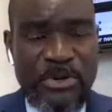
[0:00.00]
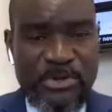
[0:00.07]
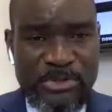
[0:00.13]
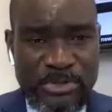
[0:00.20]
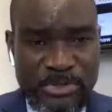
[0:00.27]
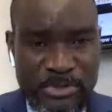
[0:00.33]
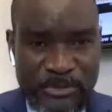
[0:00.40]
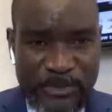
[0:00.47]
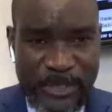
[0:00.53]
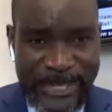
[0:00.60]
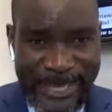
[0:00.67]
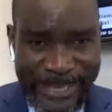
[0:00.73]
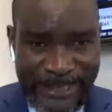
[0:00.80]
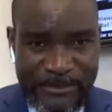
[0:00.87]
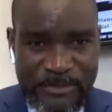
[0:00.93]
you should be
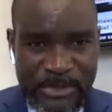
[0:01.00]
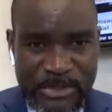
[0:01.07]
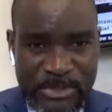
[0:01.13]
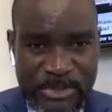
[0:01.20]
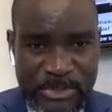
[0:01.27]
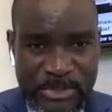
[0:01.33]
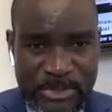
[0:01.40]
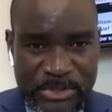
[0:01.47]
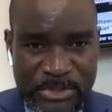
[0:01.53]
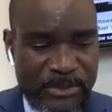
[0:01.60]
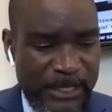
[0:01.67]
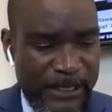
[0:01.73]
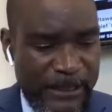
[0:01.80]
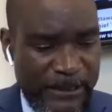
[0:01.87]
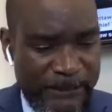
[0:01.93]
able to
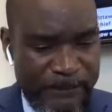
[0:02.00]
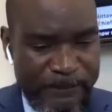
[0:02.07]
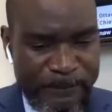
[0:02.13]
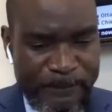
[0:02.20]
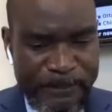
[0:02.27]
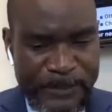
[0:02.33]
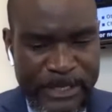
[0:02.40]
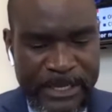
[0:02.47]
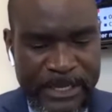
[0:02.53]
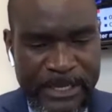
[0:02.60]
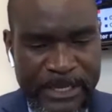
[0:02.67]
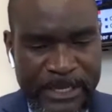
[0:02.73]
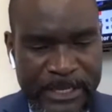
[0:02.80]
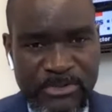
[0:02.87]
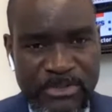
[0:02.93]

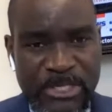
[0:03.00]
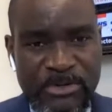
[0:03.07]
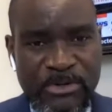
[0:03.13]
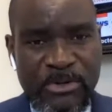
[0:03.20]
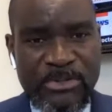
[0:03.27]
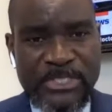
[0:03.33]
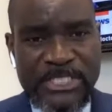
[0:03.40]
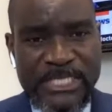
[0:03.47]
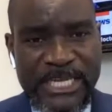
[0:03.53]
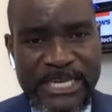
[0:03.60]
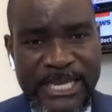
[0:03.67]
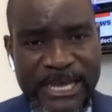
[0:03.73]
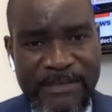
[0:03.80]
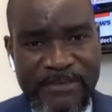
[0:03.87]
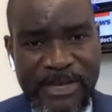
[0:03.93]
download it
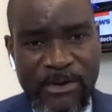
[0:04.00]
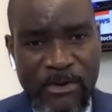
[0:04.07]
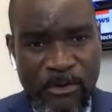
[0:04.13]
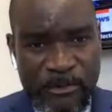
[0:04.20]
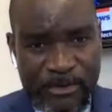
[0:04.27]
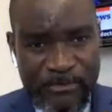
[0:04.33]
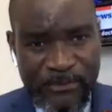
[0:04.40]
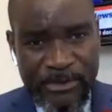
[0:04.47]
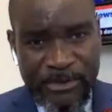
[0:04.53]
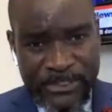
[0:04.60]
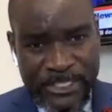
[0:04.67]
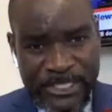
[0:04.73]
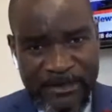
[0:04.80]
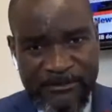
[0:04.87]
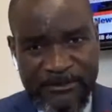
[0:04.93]
and have a copy for
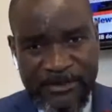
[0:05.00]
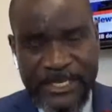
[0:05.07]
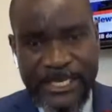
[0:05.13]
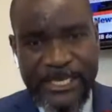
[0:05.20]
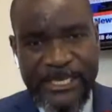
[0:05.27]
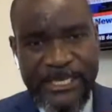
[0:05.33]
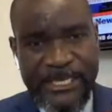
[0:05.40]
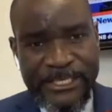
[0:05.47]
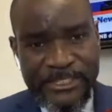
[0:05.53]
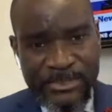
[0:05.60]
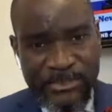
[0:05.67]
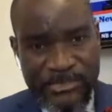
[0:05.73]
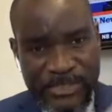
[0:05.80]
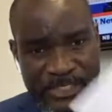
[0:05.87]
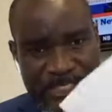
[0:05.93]
yourself, okay?
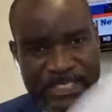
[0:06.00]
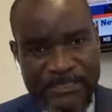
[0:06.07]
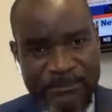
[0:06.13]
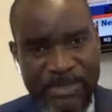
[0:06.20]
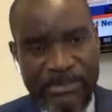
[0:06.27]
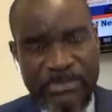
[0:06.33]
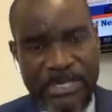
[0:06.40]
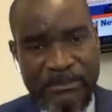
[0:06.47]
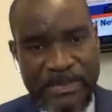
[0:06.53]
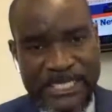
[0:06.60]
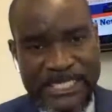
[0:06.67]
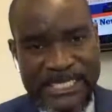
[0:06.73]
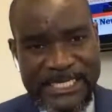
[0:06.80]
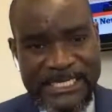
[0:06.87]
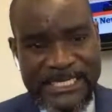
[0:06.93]
So this is bill number
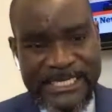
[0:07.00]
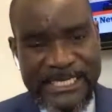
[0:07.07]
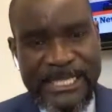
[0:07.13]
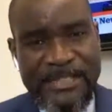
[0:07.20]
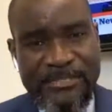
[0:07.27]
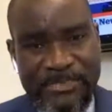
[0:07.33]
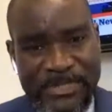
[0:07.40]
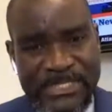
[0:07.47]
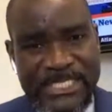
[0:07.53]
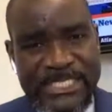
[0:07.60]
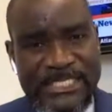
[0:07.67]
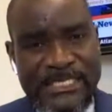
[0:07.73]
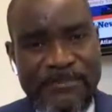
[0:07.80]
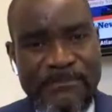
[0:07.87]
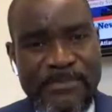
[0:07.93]
10. This
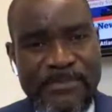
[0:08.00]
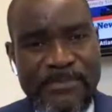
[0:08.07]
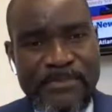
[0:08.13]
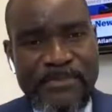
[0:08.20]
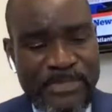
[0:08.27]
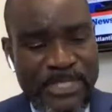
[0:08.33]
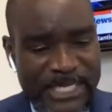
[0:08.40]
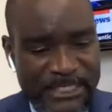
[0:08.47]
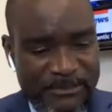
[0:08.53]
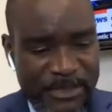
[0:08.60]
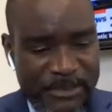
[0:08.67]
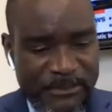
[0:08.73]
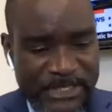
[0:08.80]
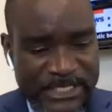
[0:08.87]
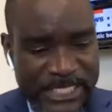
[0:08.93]
is the bill that has
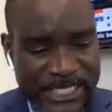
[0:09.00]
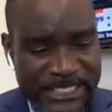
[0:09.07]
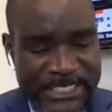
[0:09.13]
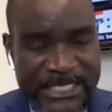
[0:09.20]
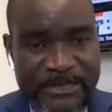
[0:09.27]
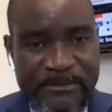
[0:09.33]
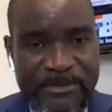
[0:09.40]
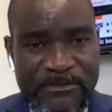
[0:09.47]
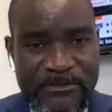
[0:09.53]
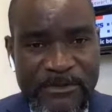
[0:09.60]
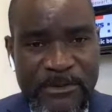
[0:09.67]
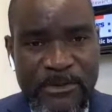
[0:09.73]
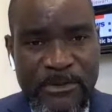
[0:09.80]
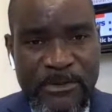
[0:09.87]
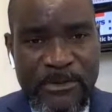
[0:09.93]
been presented
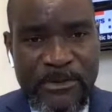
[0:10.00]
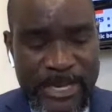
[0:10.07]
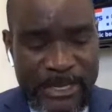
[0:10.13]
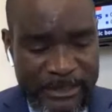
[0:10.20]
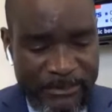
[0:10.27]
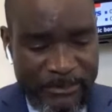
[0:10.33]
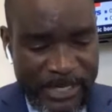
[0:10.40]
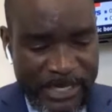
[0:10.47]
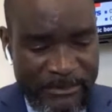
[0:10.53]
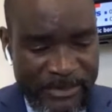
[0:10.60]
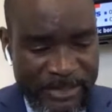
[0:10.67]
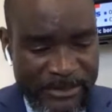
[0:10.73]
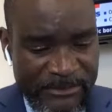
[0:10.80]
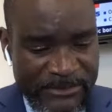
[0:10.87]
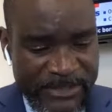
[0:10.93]
before the
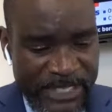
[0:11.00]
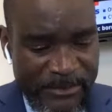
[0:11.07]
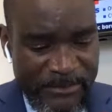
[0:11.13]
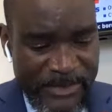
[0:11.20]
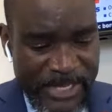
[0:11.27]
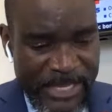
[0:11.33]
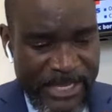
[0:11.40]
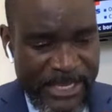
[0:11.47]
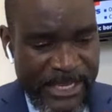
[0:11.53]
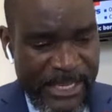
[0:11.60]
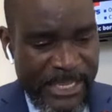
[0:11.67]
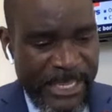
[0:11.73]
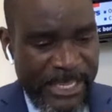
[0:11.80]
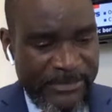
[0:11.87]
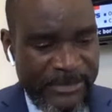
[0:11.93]
Parliament of Zambia,
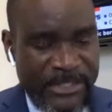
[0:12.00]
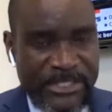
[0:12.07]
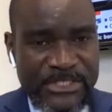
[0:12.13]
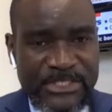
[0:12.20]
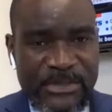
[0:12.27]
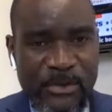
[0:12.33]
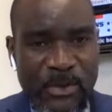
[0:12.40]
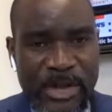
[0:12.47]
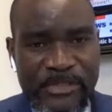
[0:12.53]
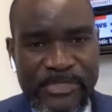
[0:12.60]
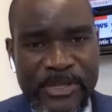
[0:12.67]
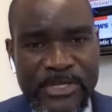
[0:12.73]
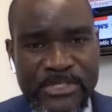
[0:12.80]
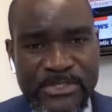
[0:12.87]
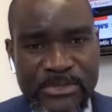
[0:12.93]
and it is the one
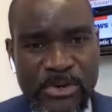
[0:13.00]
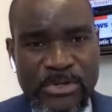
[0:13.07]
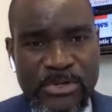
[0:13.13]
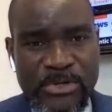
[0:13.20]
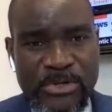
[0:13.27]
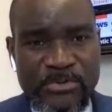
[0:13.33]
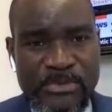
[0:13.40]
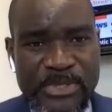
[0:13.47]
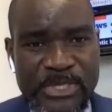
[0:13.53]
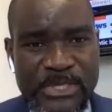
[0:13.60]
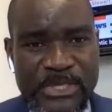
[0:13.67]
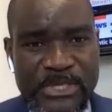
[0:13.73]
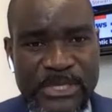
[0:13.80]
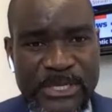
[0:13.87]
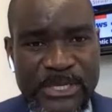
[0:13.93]
that is going to
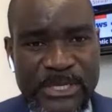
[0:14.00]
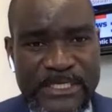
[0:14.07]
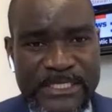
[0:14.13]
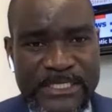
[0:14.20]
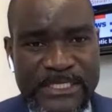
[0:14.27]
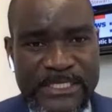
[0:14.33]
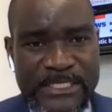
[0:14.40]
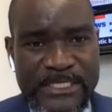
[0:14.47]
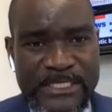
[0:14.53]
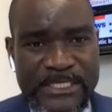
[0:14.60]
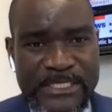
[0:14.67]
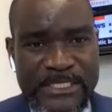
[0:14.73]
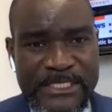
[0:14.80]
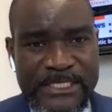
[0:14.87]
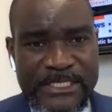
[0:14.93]
be
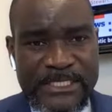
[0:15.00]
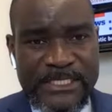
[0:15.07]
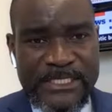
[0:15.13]
discussed.